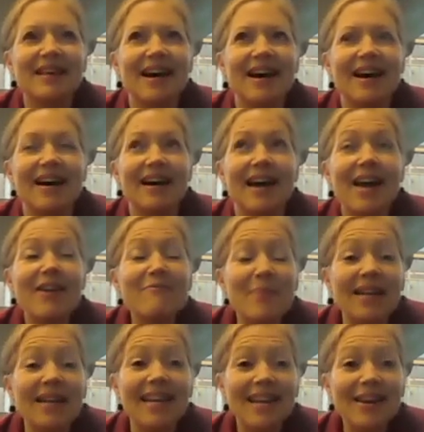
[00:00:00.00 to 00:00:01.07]
I've
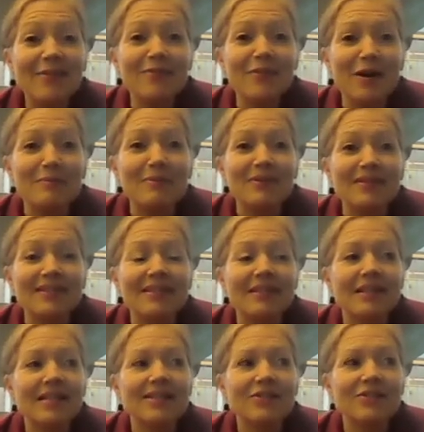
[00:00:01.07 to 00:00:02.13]
been here for almost
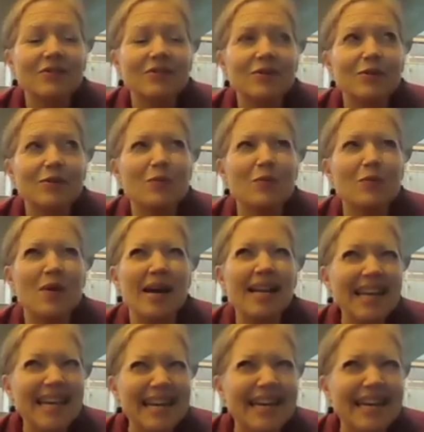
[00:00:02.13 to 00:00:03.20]

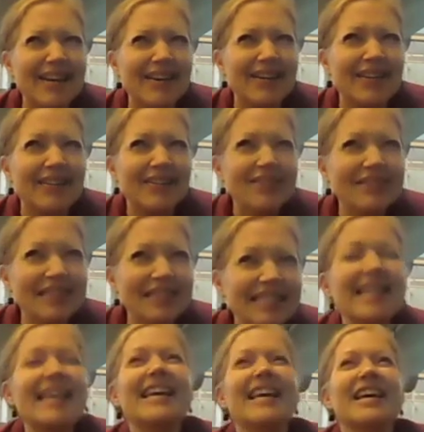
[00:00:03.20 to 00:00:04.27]
20 years.
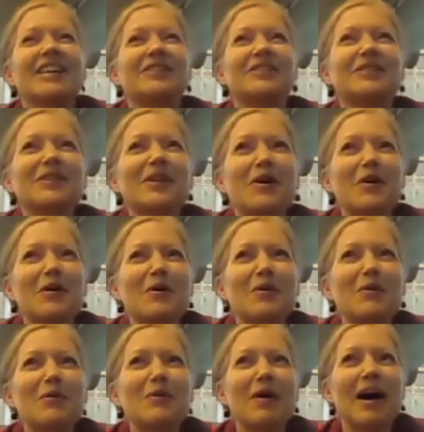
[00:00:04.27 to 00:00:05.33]

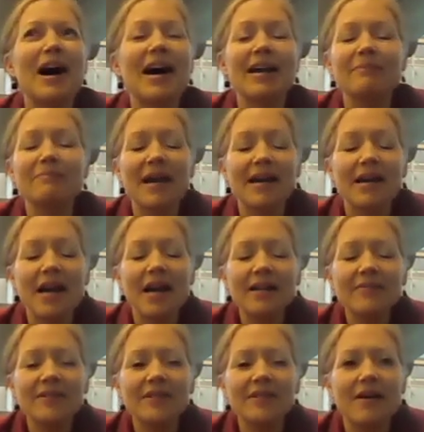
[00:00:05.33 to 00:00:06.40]
So I kind
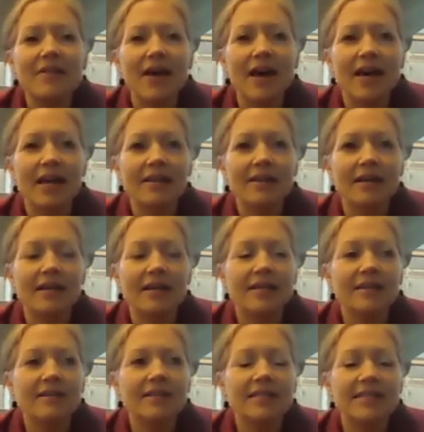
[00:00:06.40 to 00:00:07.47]
of saw that
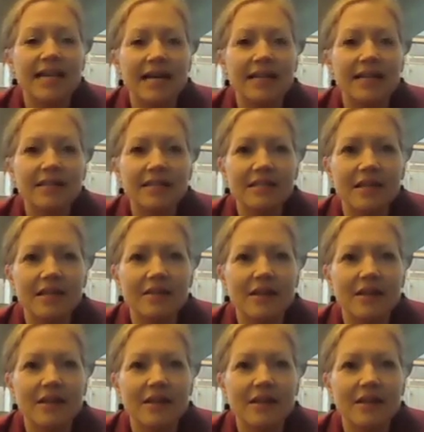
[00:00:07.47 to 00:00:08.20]
the dance